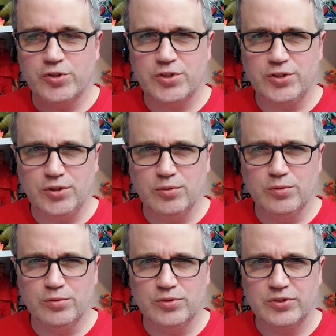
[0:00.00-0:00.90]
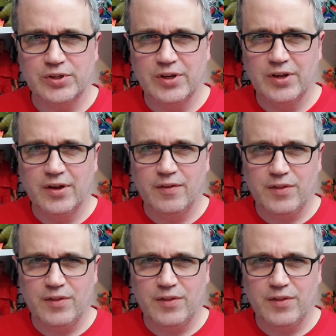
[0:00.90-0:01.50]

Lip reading: to use the